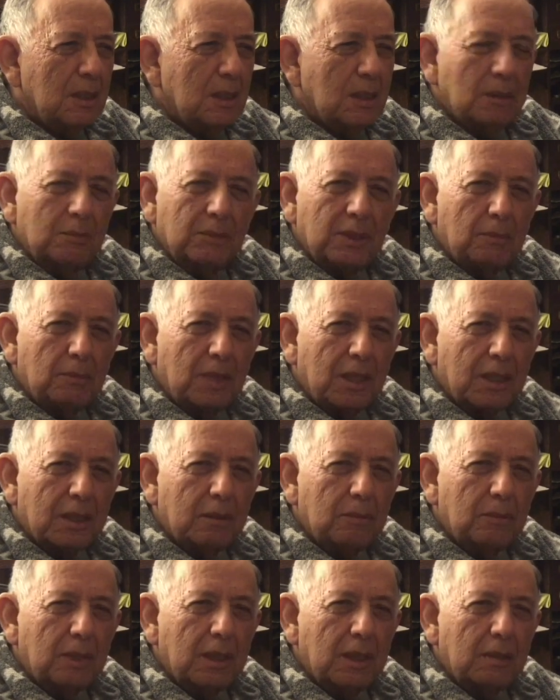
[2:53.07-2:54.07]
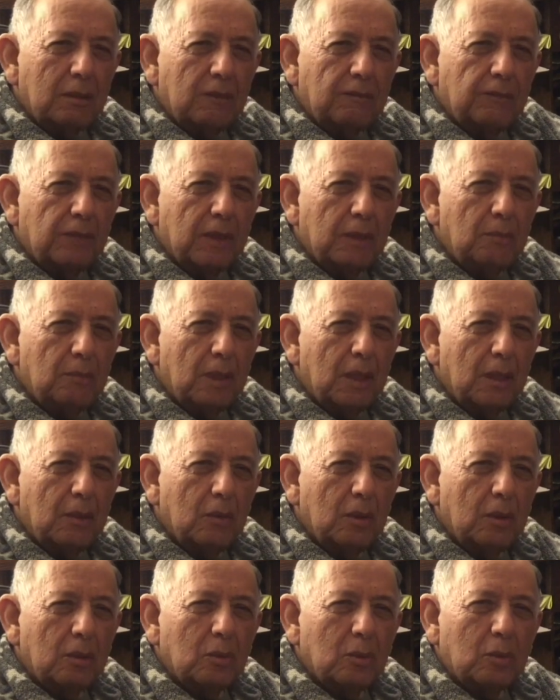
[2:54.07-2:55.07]
me and my commander, Fred
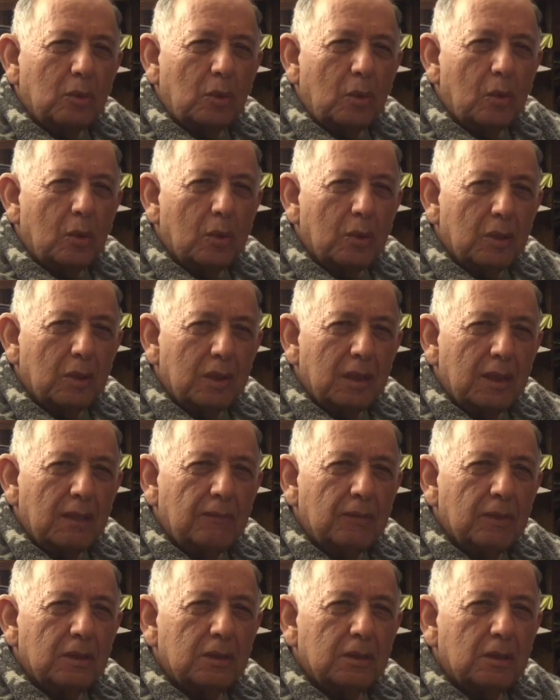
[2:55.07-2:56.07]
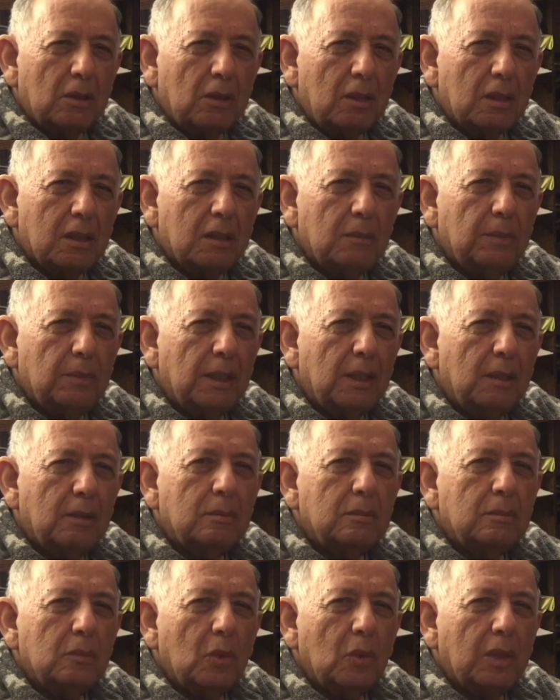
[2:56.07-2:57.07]
Meiwald, were ordered never to talk about
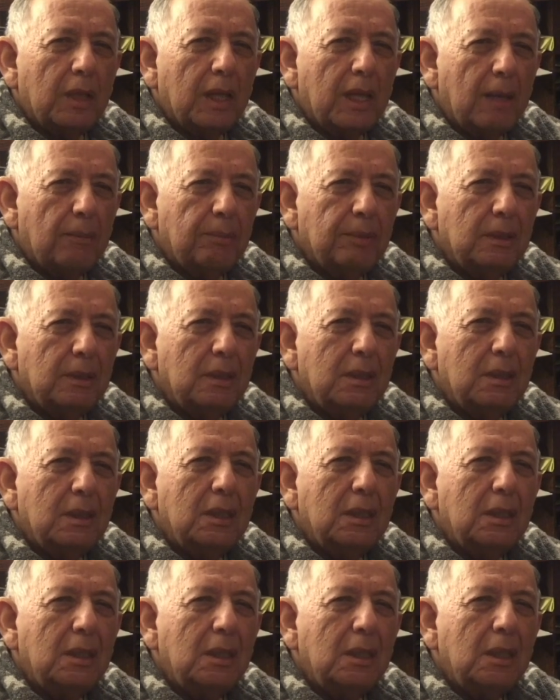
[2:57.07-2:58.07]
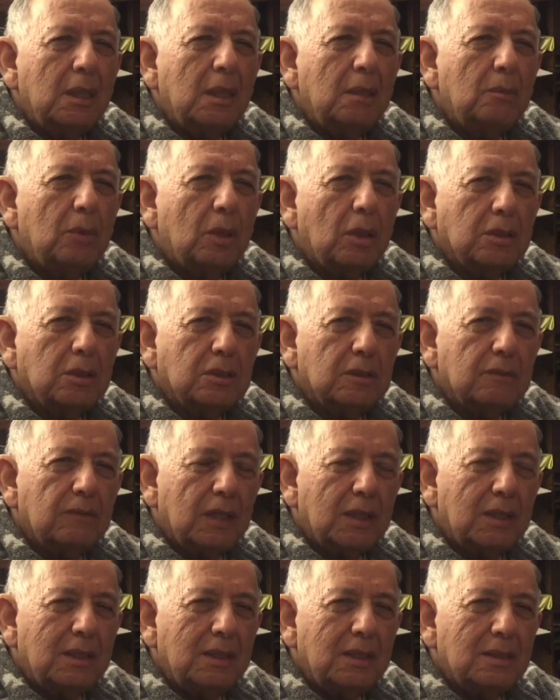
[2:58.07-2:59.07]
what happened in uh, March
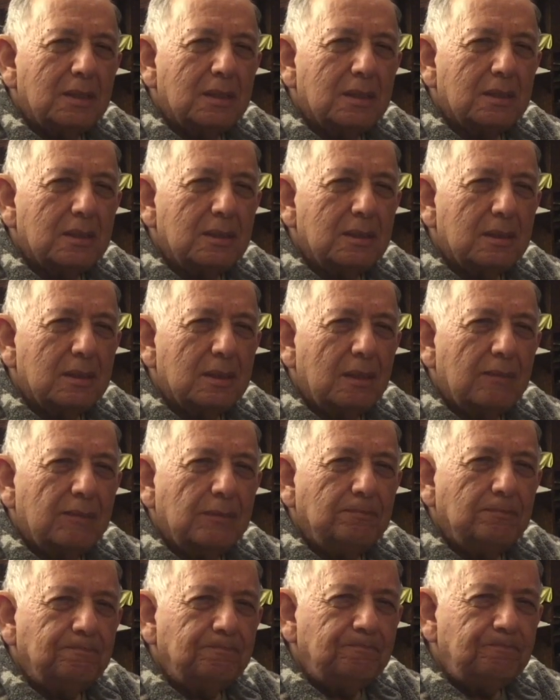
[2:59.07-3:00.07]
1967.